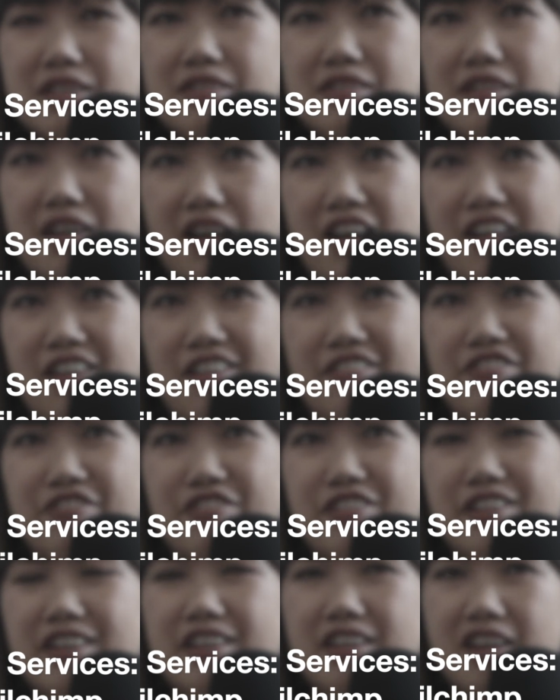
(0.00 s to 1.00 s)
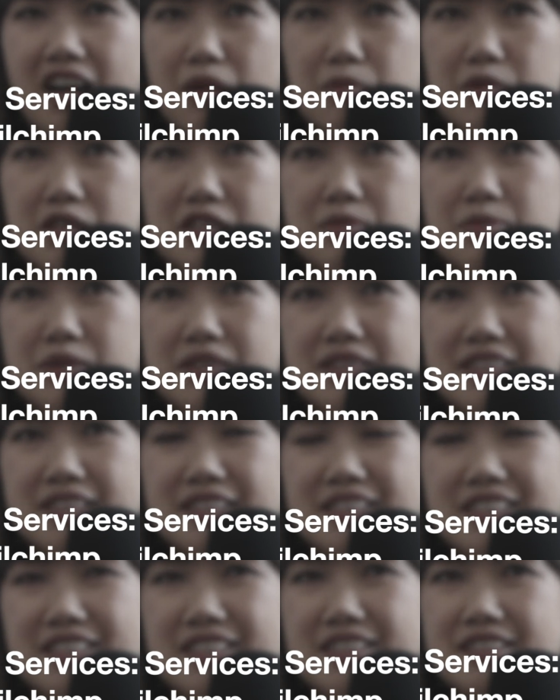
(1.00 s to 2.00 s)
love for e-commerce
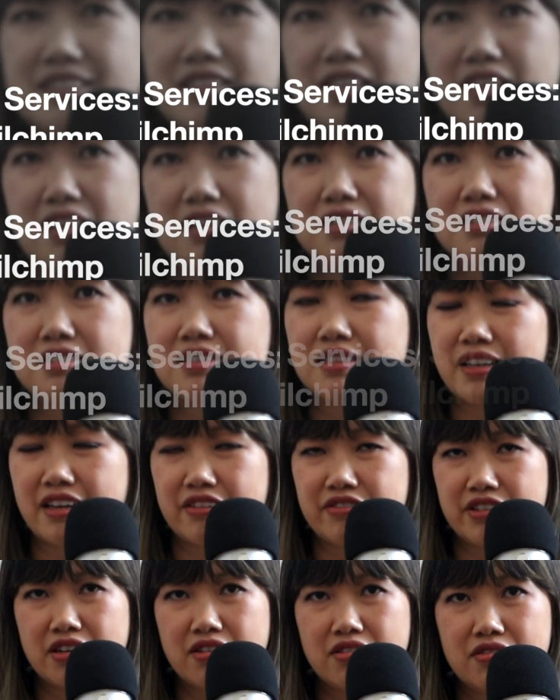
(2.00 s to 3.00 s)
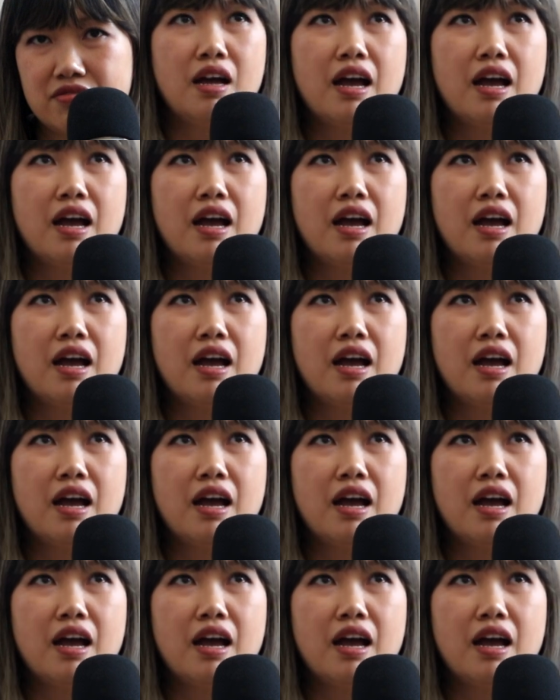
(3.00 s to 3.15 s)
businesses is Klaviyo.